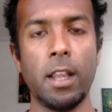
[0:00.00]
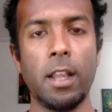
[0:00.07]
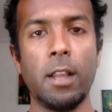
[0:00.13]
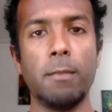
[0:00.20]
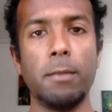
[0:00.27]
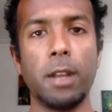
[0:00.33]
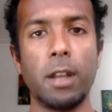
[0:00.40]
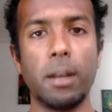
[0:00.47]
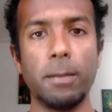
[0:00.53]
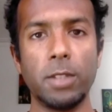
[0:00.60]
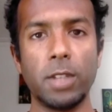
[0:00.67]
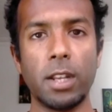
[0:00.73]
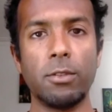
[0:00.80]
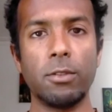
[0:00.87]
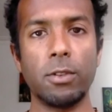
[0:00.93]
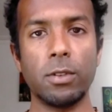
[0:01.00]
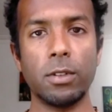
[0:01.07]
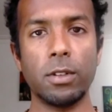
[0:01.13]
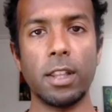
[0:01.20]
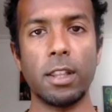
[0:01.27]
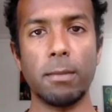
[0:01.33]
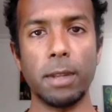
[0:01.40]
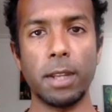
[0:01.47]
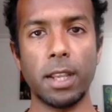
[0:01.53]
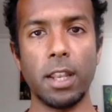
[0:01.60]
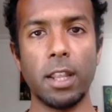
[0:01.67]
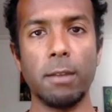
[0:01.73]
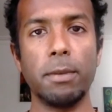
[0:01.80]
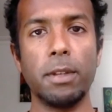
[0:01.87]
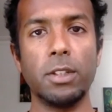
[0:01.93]
become general at the
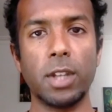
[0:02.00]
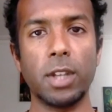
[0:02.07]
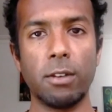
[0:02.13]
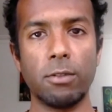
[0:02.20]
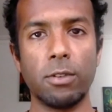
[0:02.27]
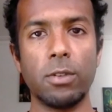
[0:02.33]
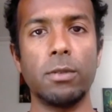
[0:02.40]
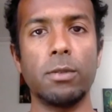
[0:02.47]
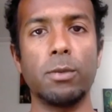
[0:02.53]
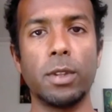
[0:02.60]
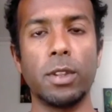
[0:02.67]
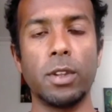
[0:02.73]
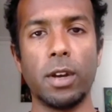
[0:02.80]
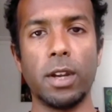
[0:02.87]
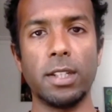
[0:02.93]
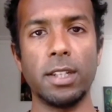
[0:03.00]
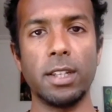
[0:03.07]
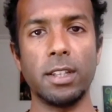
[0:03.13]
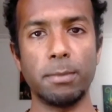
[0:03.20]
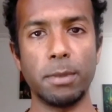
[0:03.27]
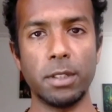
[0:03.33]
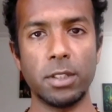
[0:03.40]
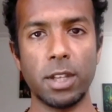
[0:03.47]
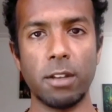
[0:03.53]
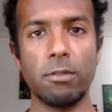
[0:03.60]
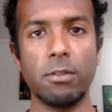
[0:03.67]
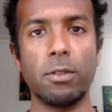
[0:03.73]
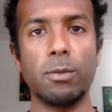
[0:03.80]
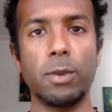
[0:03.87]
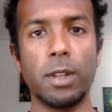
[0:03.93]
beginning, be general with your ideas, be
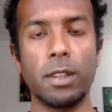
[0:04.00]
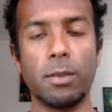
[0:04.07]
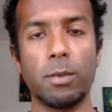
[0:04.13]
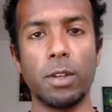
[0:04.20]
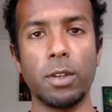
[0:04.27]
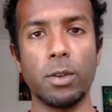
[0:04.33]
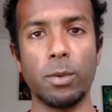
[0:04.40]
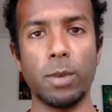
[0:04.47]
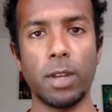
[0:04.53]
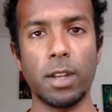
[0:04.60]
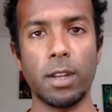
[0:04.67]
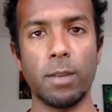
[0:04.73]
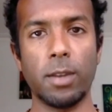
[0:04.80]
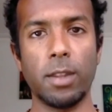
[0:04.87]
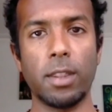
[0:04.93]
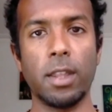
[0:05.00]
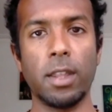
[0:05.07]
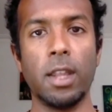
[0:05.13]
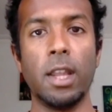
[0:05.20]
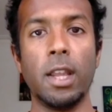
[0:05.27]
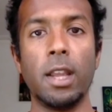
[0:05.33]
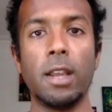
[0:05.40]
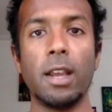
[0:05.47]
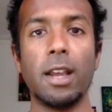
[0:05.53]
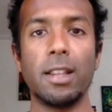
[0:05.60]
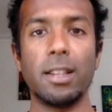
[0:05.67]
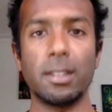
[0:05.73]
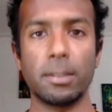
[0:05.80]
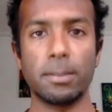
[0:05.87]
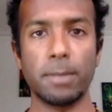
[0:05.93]
general with what you're working with. And
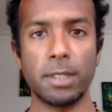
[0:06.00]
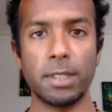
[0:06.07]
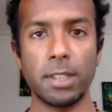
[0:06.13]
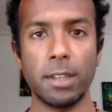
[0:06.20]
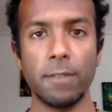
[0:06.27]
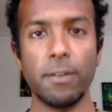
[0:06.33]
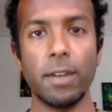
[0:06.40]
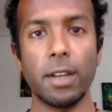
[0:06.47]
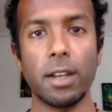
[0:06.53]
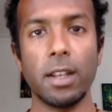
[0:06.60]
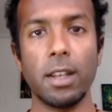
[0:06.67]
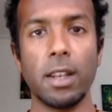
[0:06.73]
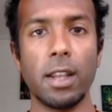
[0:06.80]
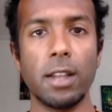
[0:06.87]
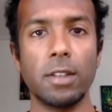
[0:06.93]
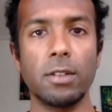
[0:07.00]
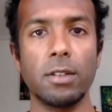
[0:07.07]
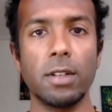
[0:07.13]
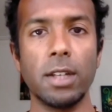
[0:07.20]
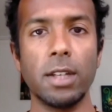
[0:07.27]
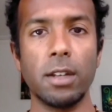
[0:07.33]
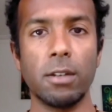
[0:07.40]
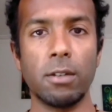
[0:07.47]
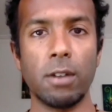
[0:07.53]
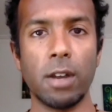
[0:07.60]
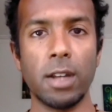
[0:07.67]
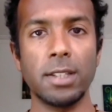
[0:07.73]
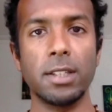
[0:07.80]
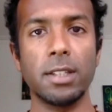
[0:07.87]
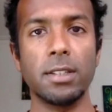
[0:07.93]
the specific naturally
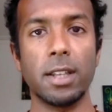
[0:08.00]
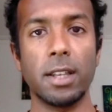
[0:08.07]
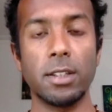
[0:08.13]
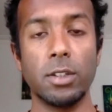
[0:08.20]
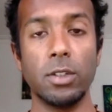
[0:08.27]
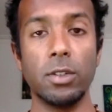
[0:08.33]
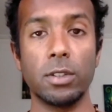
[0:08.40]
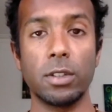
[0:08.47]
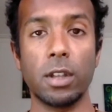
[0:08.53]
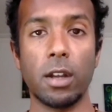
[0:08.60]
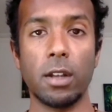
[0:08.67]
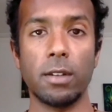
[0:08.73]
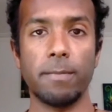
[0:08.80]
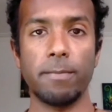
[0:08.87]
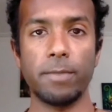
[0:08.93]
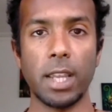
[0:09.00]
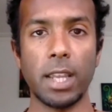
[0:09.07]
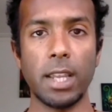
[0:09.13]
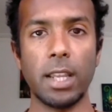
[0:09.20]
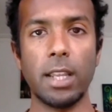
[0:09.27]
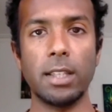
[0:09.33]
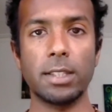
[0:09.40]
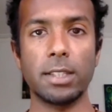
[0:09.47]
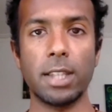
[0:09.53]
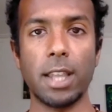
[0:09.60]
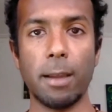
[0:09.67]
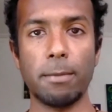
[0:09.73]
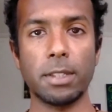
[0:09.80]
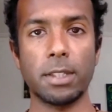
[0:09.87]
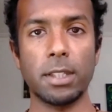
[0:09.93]
arises as you start taking
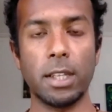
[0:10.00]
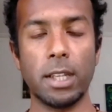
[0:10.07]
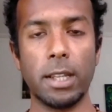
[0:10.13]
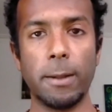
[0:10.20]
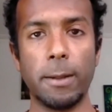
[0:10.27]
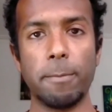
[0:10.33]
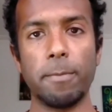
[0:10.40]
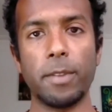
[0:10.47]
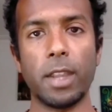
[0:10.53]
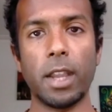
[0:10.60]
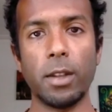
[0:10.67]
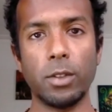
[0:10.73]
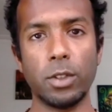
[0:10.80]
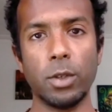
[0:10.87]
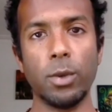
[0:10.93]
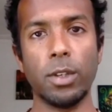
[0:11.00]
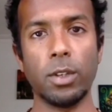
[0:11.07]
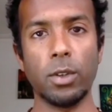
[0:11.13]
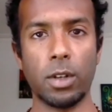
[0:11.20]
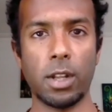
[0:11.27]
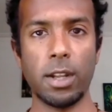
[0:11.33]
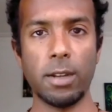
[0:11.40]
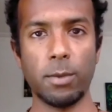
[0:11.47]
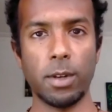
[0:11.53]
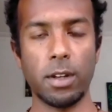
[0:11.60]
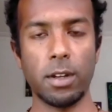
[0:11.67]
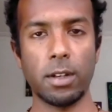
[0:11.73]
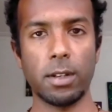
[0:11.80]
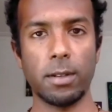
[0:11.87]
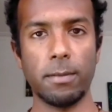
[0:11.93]
steps and doing your light
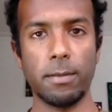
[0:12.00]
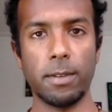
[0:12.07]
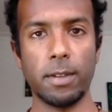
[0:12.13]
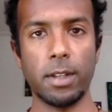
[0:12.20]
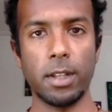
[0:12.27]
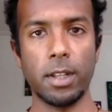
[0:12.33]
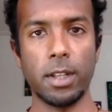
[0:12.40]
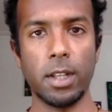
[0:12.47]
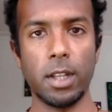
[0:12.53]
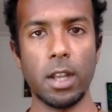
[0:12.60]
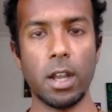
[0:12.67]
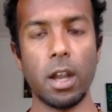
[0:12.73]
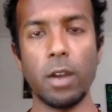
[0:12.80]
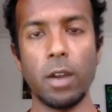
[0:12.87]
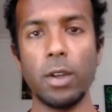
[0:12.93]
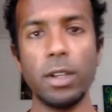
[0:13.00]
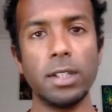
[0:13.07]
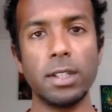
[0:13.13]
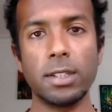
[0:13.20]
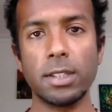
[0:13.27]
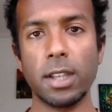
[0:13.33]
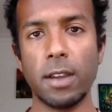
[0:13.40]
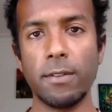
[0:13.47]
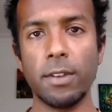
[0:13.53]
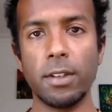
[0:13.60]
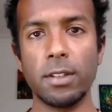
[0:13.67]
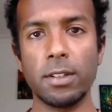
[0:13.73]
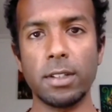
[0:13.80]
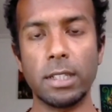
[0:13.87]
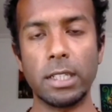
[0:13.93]
work. I only
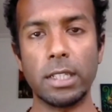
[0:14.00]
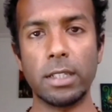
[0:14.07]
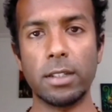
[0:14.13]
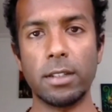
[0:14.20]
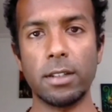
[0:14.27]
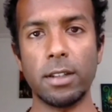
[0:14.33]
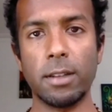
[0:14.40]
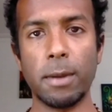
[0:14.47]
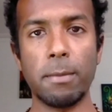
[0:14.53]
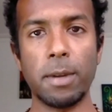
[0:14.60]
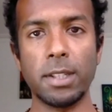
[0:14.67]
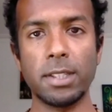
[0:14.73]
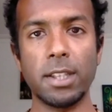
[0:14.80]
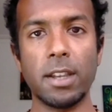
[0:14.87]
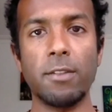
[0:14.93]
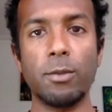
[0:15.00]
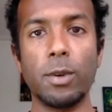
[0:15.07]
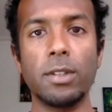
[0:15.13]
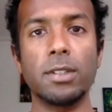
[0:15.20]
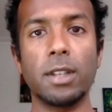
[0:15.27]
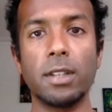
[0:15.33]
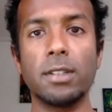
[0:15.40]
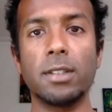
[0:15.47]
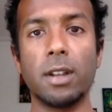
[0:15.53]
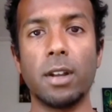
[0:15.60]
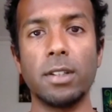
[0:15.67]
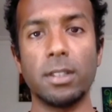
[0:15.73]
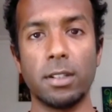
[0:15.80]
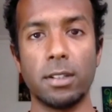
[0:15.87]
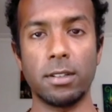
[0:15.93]
discovered about myself once I
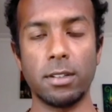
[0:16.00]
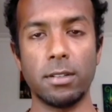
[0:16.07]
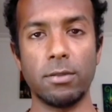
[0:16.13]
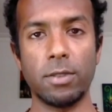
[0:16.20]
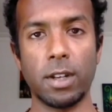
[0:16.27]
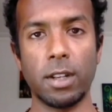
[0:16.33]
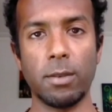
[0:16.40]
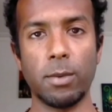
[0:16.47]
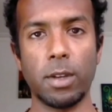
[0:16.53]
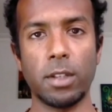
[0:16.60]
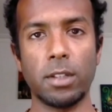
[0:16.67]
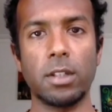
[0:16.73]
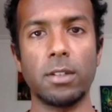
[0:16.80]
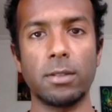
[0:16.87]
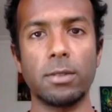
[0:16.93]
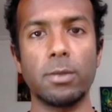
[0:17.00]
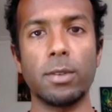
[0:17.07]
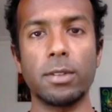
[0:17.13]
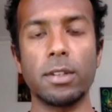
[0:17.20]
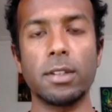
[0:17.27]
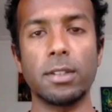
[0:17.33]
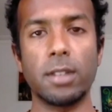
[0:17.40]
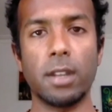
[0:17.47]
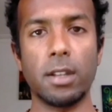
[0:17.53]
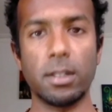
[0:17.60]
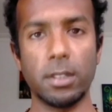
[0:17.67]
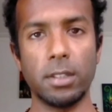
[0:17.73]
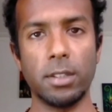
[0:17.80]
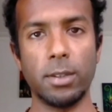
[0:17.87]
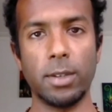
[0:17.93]
started running workshops, once I
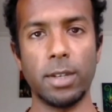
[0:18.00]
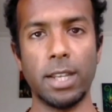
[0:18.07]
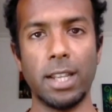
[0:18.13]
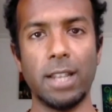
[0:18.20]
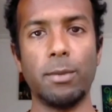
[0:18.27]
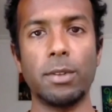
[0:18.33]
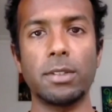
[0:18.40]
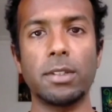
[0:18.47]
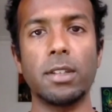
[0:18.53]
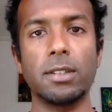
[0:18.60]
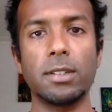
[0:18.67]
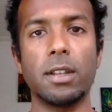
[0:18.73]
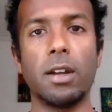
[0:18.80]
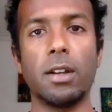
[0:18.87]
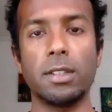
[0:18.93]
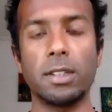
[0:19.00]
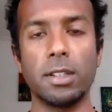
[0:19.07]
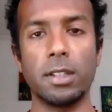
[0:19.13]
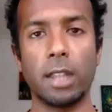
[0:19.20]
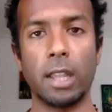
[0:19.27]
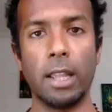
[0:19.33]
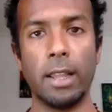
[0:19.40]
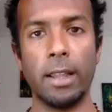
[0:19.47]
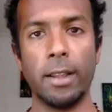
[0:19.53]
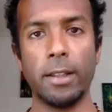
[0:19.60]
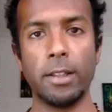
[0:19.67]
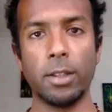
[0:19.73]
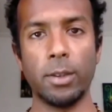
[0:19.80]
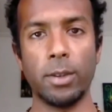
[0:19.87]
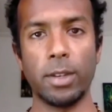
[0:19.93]
started doing healing, once I started
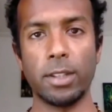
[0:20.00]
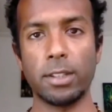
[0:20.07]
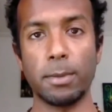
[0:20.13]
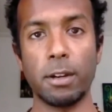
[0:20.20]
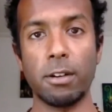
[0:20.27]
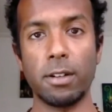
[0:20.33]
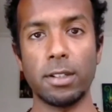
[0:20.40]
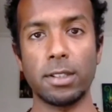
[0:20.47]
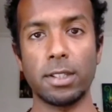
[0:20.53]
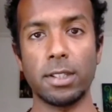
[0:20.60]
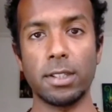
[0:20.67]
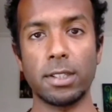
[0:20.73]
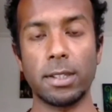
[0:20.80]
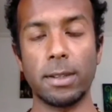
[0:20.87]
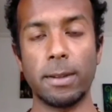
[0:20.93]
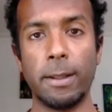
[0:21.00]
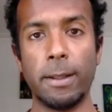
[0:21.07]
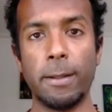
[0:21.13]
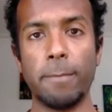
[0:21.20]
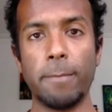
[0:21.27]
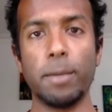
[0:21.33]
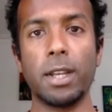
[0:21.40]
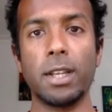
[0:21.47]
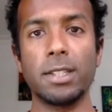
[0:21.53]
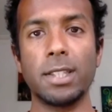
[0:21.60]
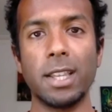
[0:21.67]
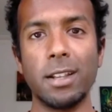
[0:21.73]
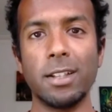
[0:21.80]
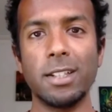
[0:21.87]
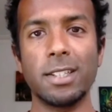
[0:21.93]
doing experiences. Because
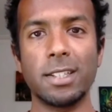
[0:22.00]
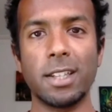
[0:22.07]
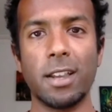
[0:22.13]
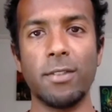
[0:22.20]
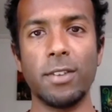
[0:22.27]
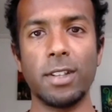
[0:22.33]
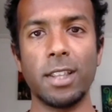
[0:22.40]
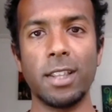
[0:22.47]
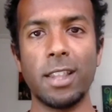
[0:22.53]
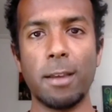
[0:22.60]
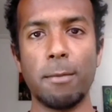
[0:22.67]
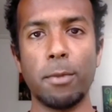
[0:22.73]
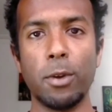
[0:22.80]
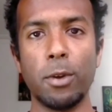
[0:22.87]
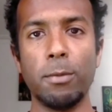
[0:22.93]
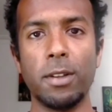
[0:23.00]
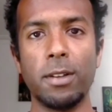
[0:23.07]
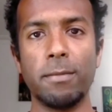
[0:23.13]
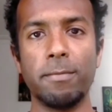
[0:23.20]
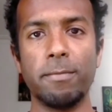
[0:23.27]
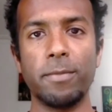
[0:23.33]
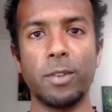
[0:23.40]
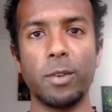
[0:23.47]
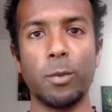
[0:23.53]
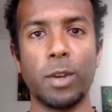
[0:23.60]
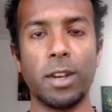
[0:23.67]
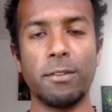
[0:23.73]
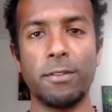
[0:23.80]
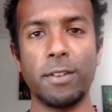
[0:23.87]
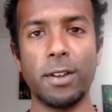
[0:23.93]
then I discovered in that moment what
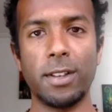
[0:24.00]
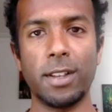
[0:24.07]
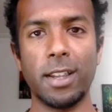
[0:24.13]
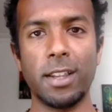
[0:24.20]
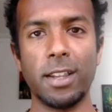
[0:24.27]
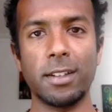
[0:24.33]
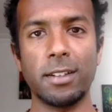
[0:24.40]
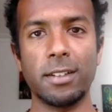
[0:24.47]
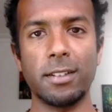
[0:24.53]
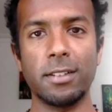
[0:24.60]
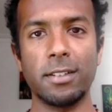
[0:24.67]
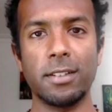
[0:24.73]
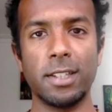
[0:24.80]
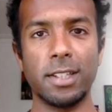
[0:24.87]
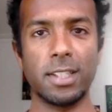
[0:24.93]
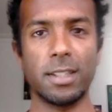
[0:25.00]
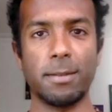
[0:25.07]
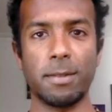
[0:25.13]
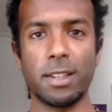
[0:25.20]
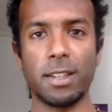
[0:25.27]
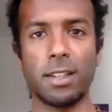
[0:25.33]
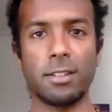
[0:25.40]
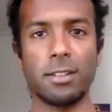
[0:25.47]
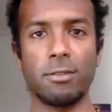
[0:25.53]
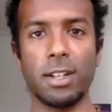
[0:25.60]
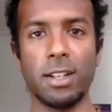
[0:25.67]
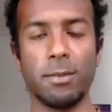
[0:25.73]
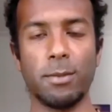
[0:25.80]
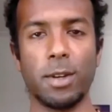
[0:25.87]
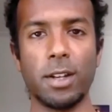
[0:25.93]
it felt like. Is this something that's
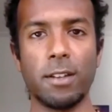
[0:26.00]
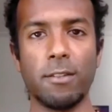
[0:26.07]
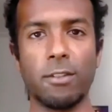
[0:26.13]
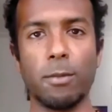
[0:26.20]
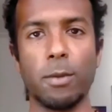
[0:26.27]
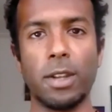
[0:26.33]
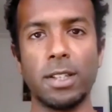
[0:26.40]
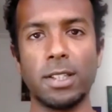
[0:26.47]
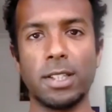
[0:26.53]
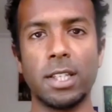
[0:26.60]
really working for me? Is it,